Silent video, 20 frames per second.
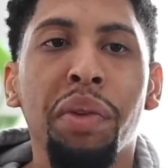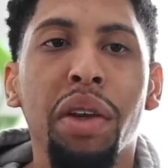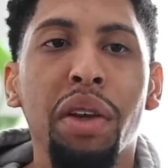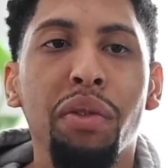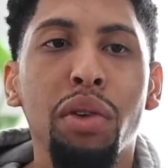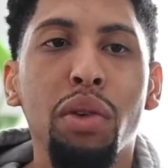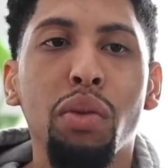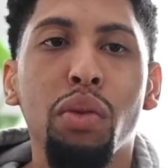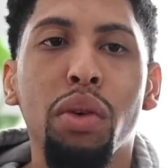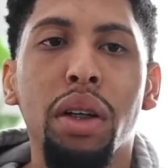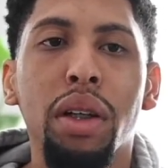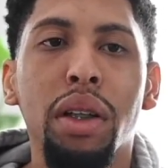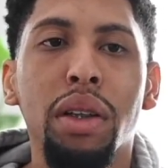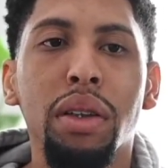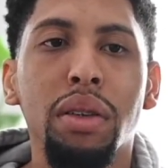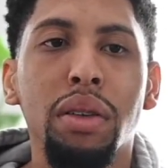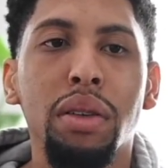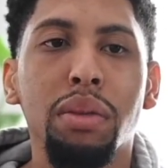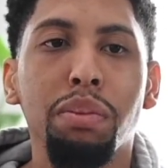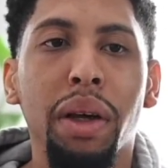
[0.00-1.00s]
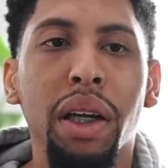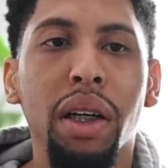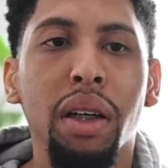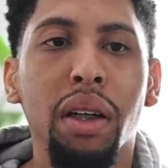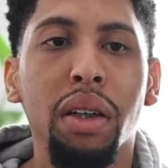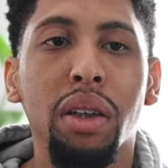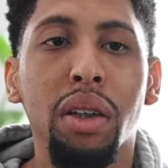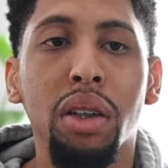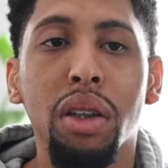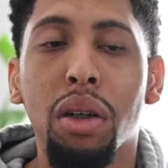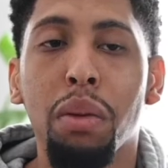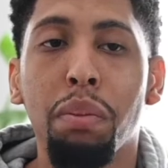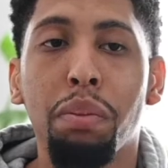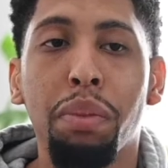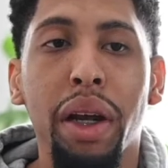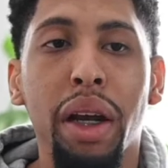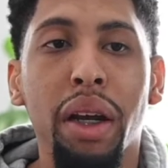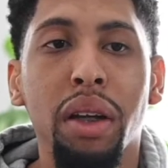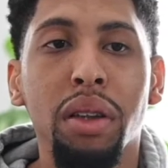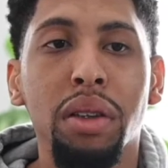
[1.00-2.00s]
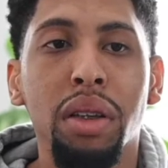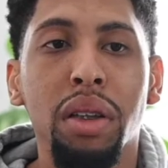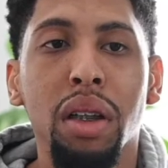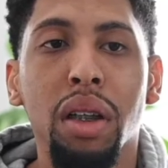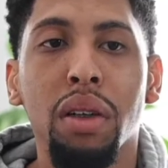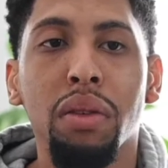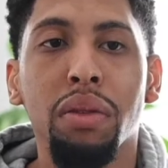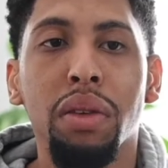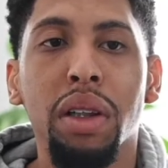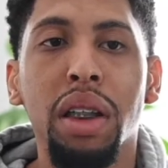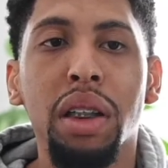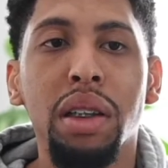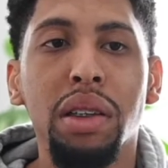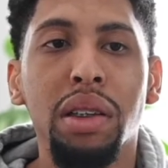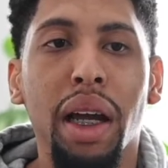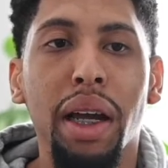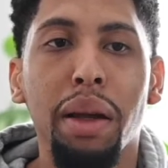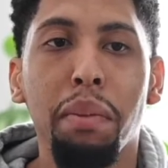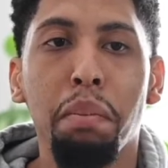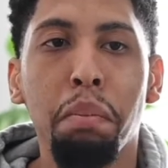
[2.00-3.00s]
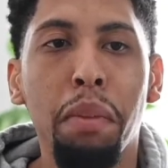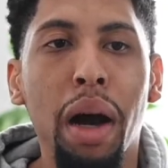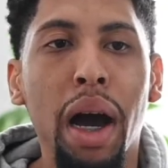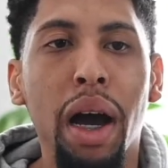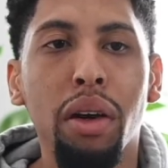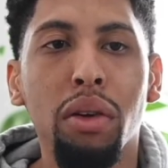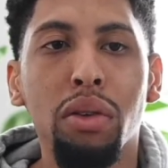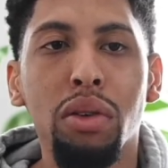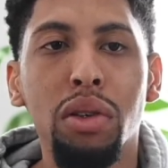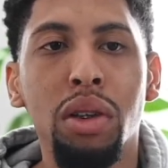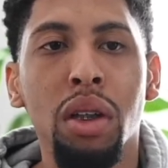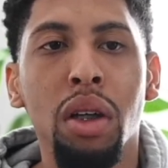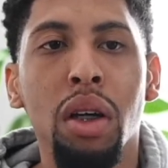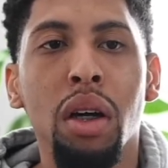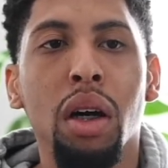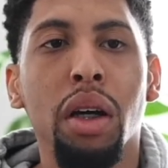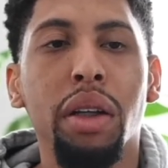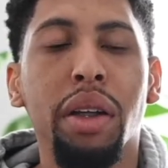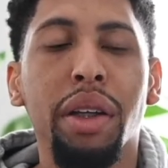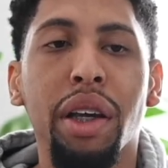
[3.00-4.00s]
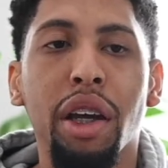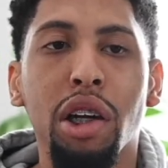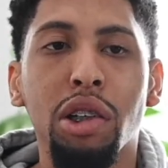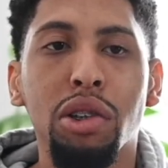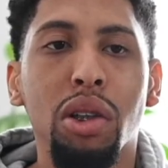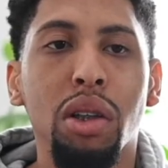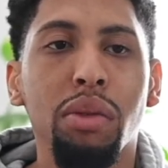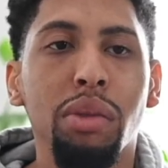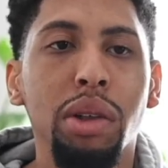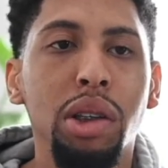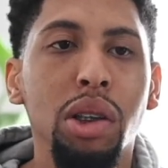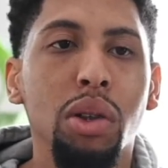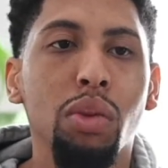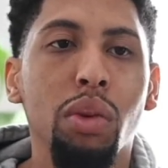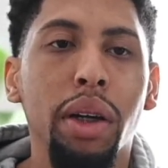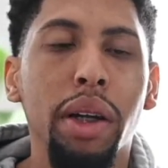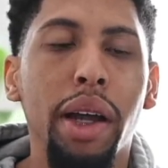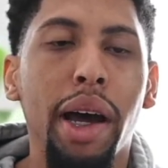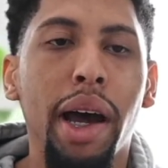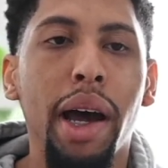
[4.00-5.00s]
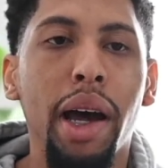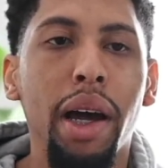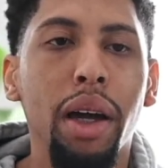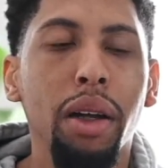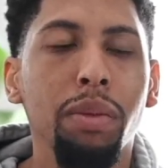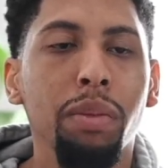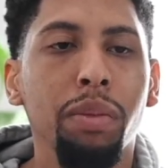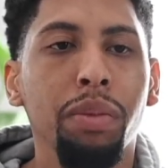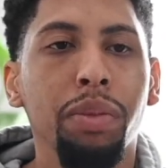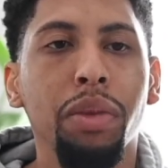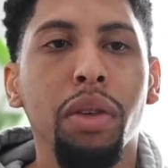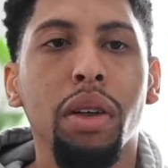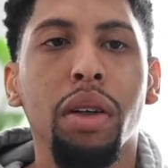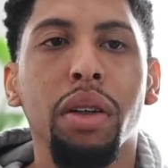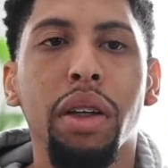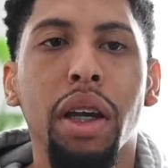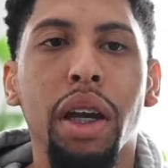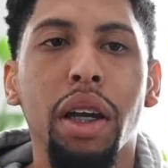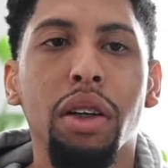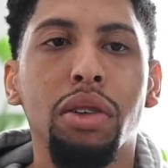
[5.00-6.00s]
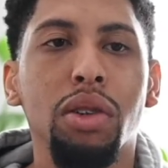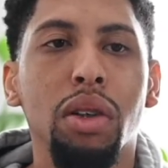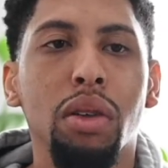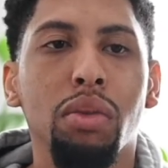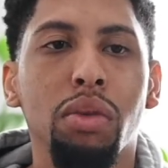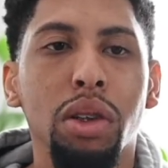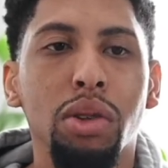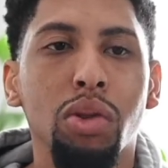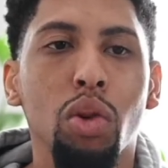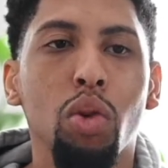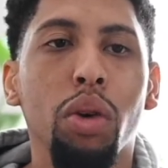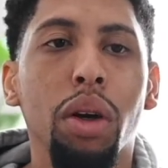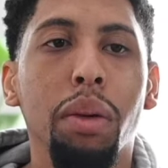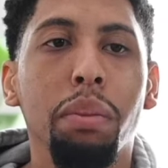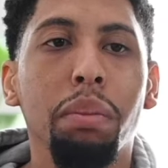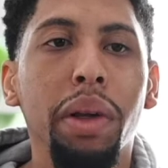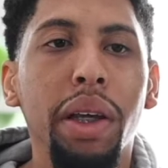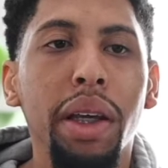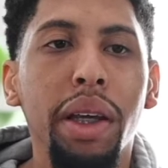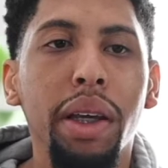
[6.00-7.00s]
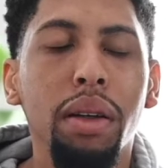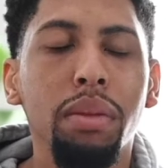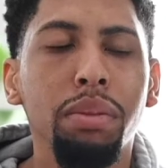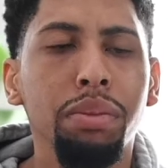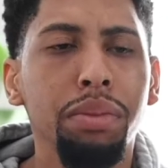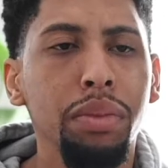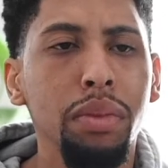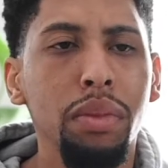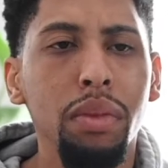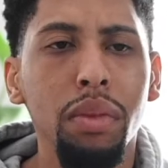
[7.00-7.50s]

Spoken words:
If you want to make a good comparison of these like models of the Air Jordan Retro 1 High, the Air Jordan Retro 1 Mid,